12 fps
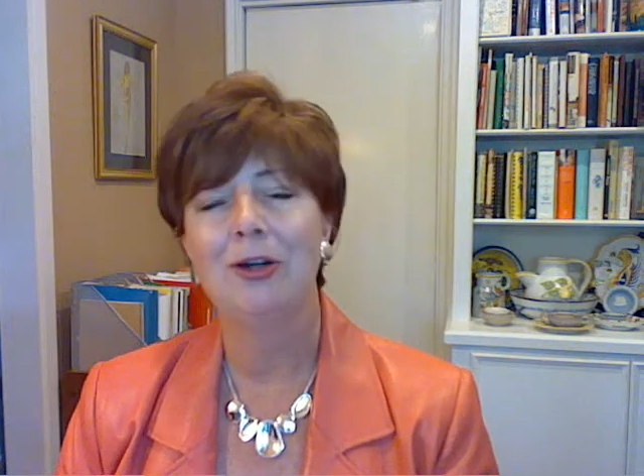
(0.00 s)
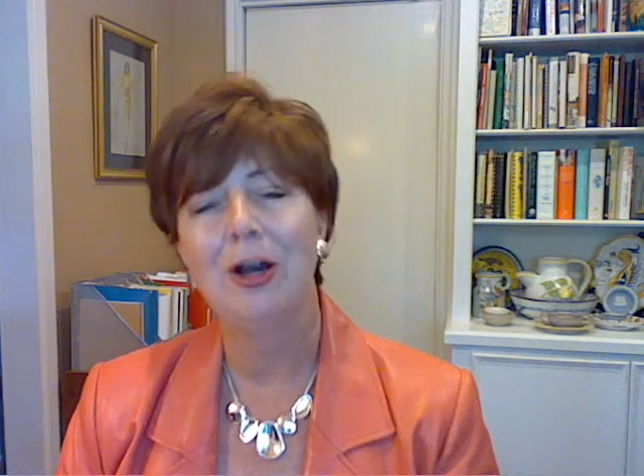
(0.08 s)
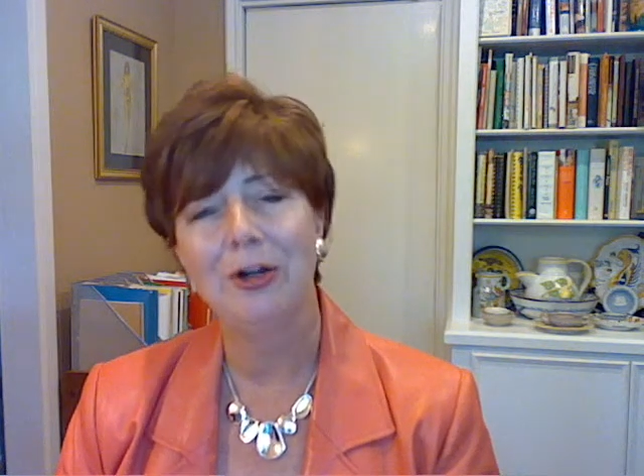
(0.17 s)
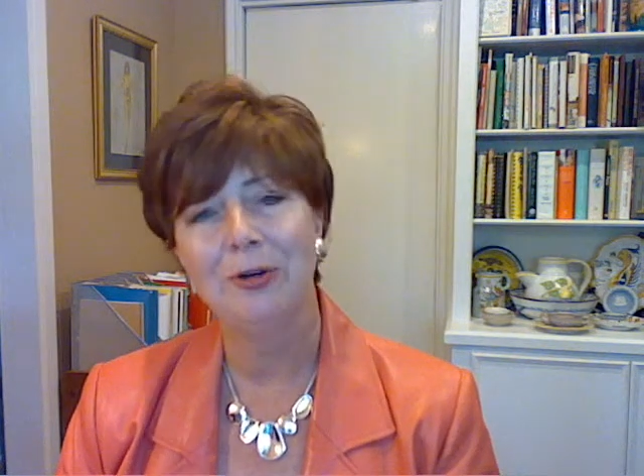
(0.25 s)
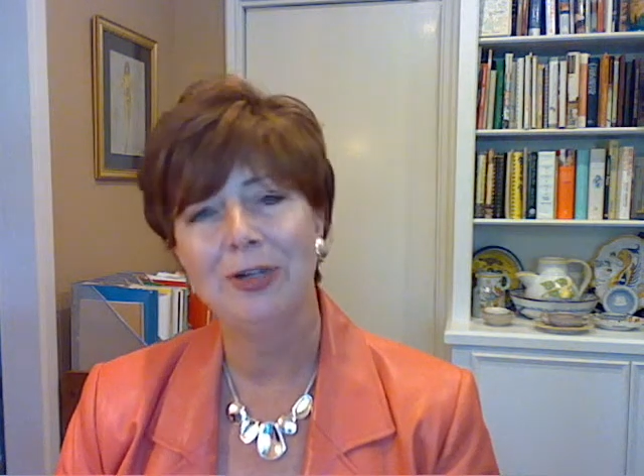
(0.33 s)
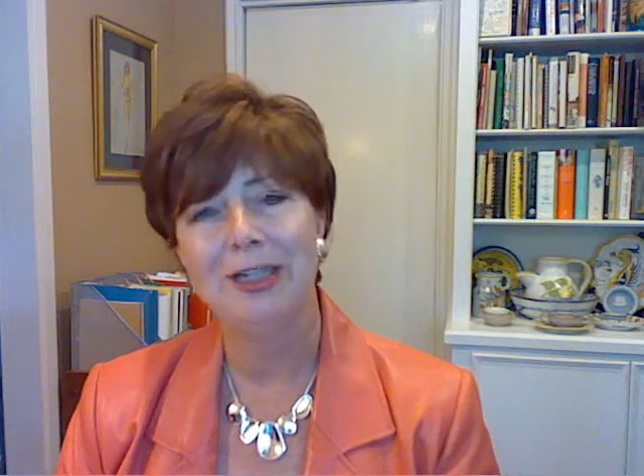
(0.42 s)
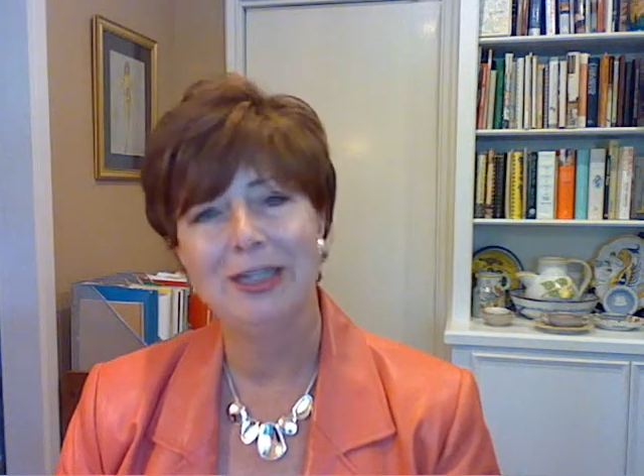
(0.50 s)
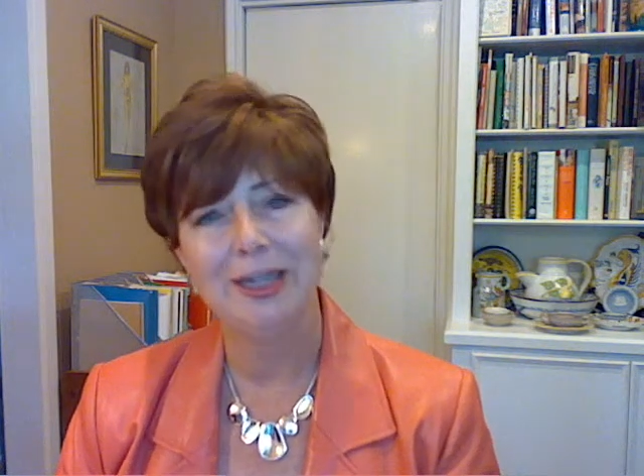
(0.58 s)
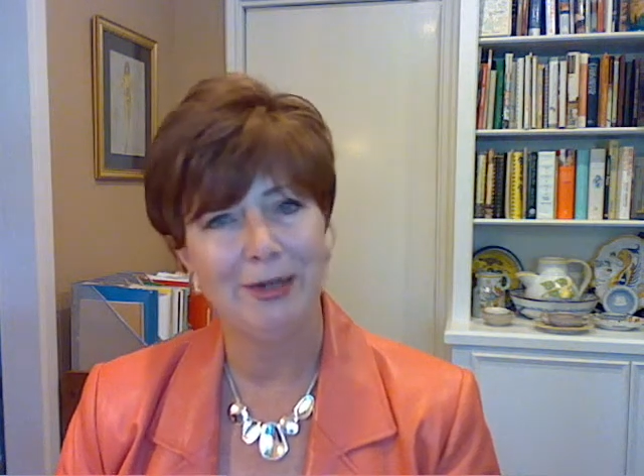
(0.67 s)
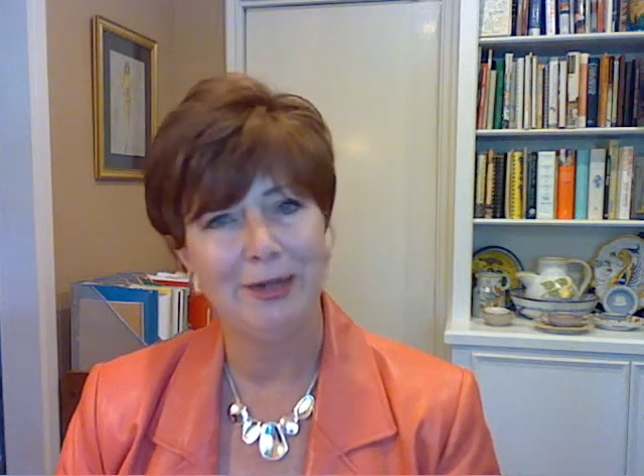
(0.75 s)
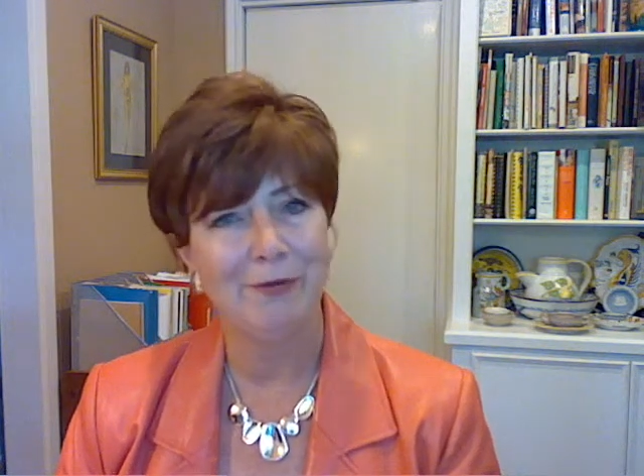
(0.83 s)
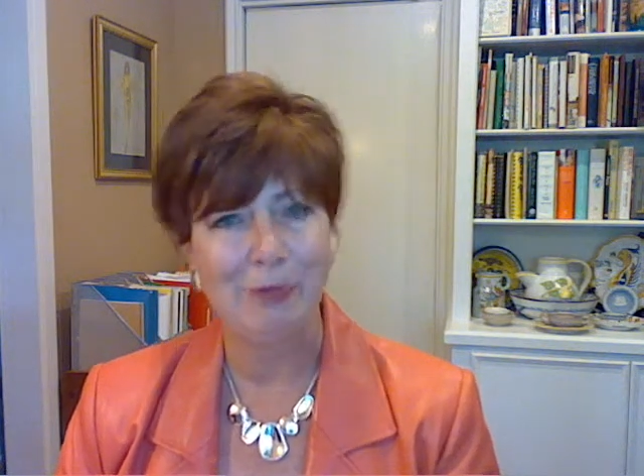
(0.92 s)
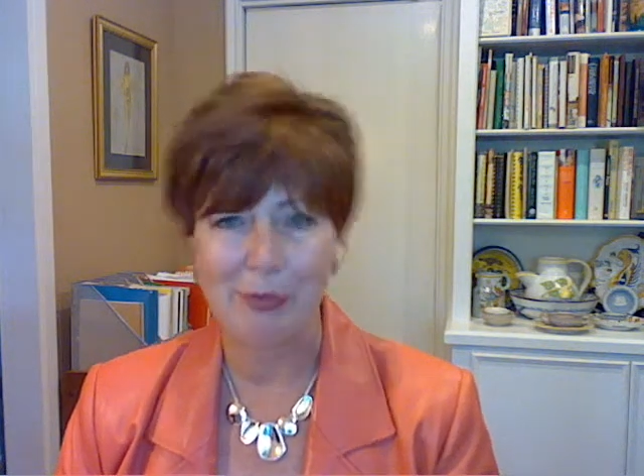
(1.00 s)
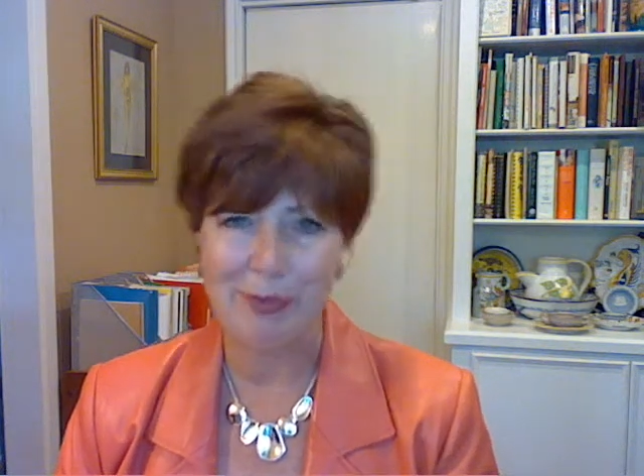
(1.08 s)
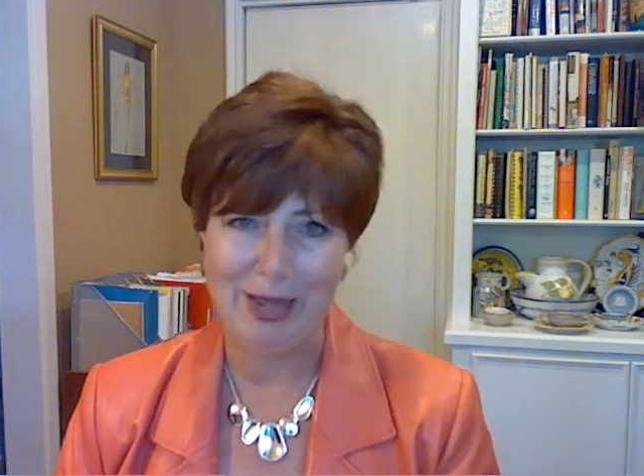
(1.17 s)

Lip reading: concrete data from the